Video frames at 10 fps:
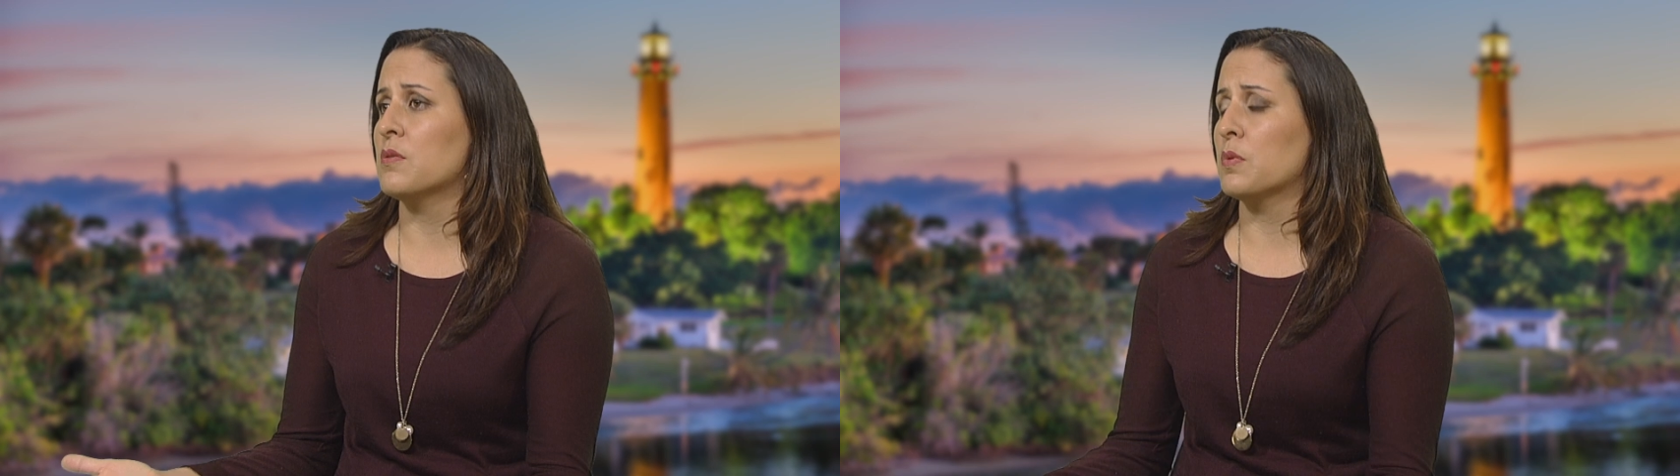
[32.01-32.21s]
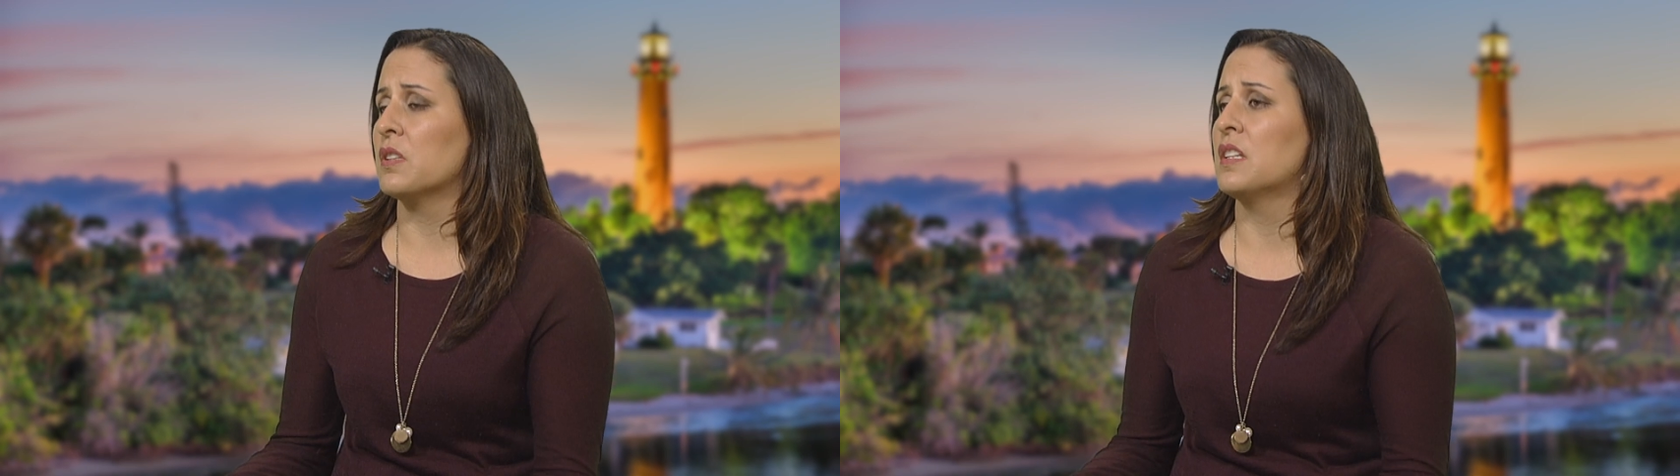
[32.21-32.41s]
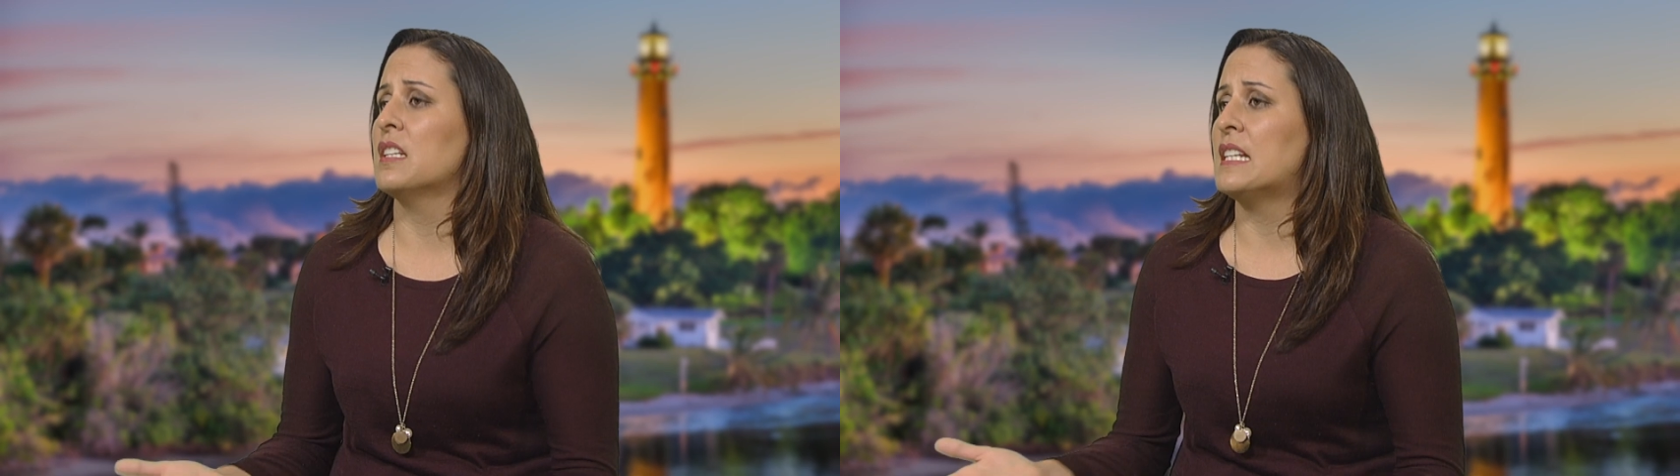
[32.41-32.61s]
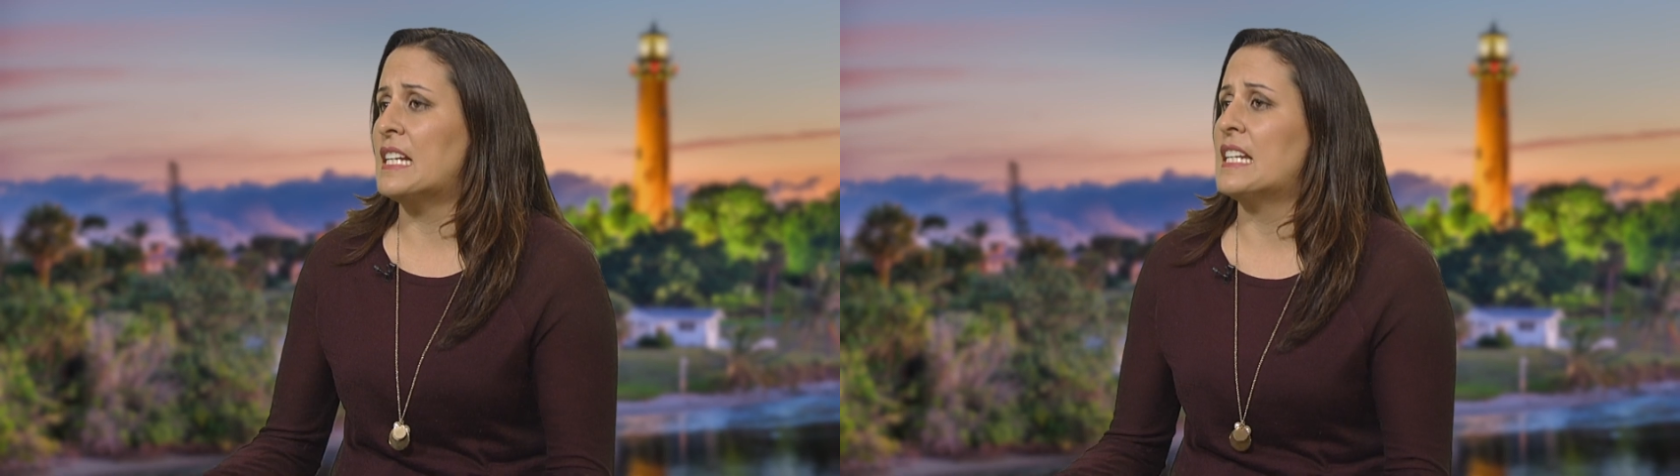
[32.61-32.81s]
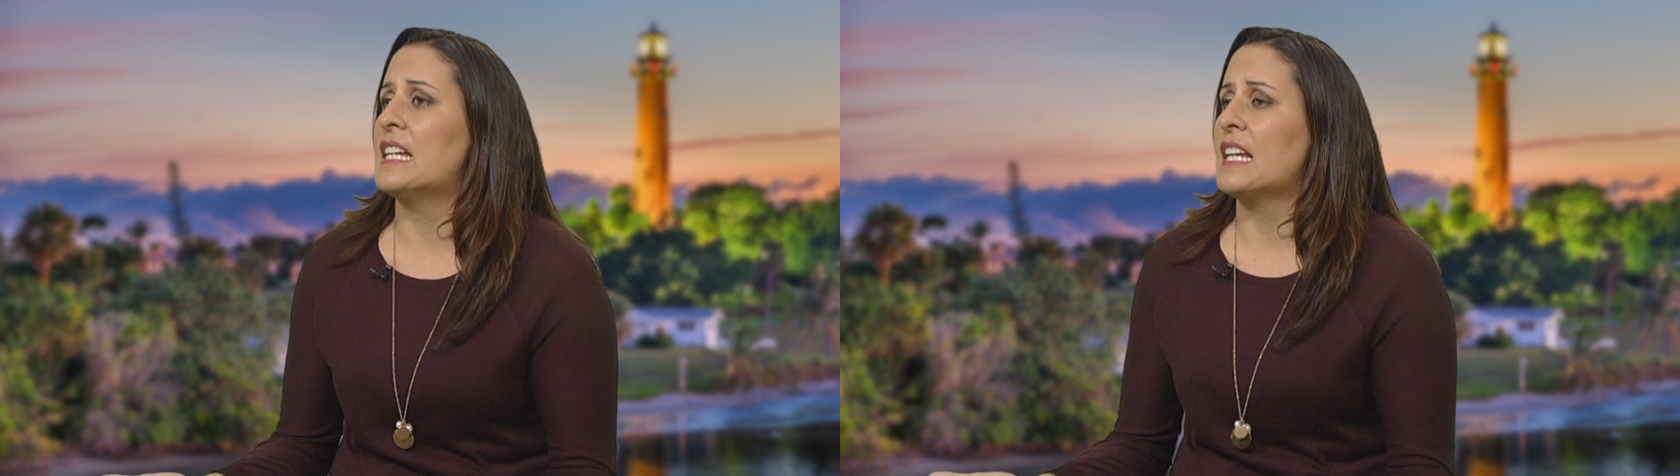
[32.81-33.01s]
is really
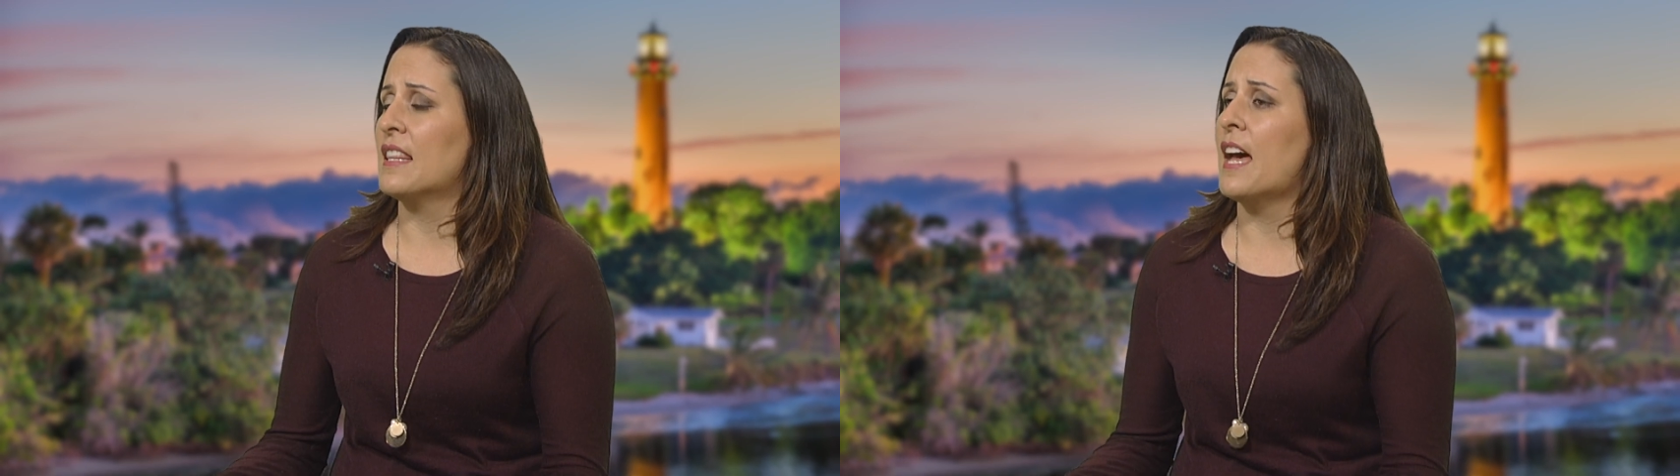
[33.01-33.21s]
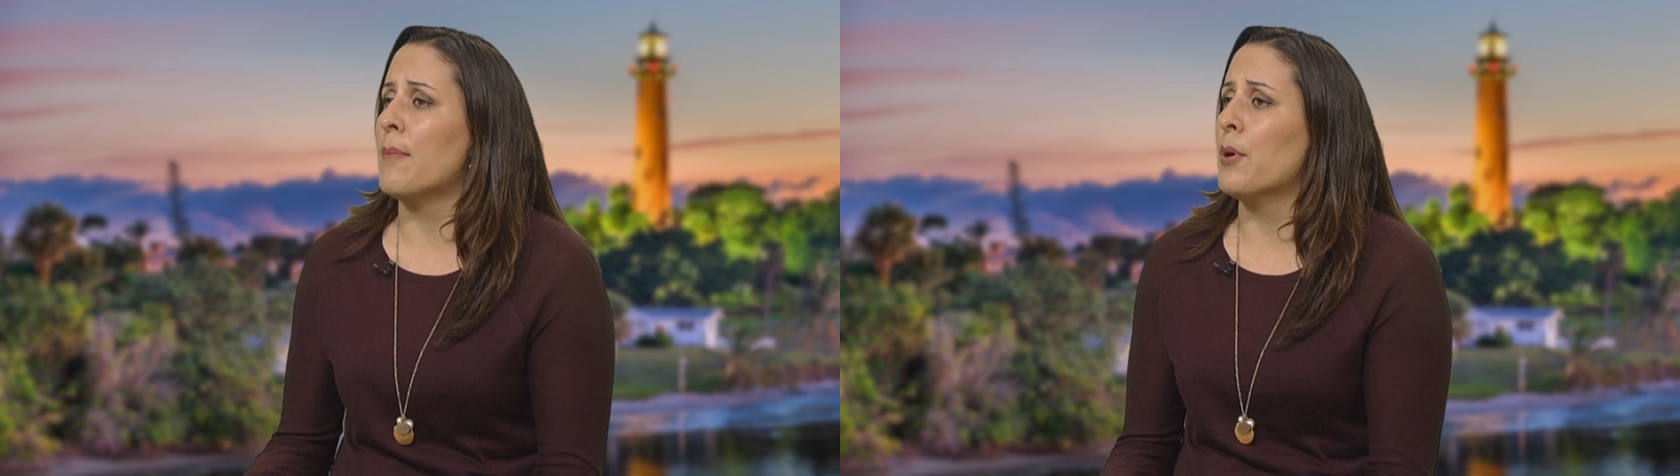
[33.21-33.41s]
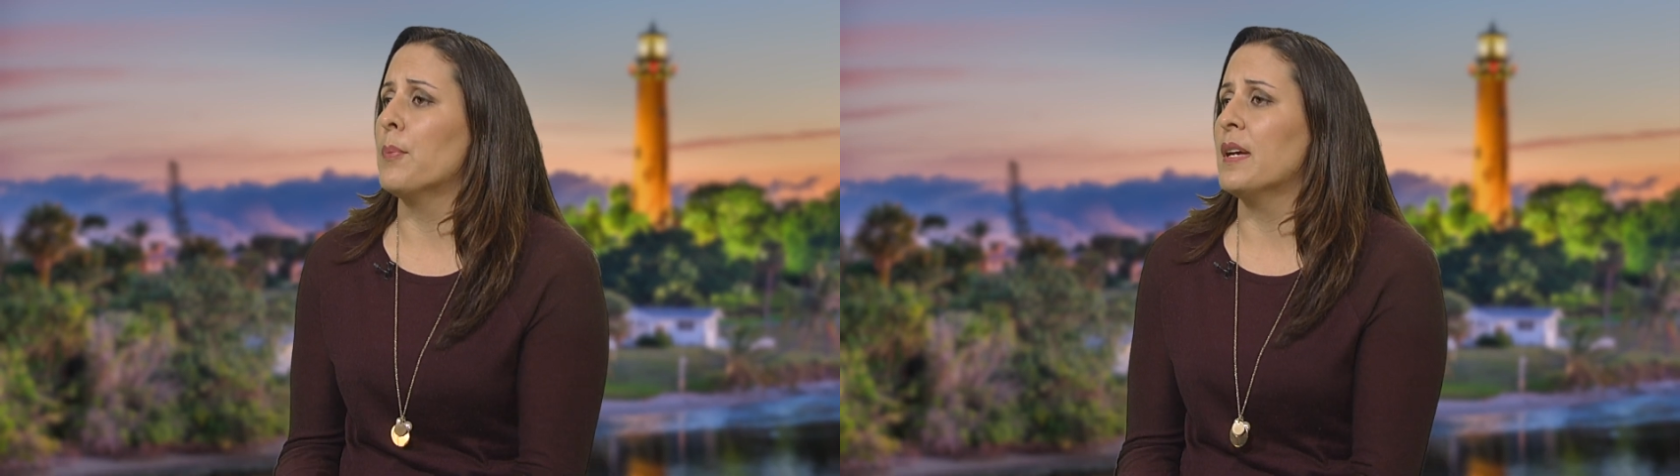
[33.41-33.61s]
needing in that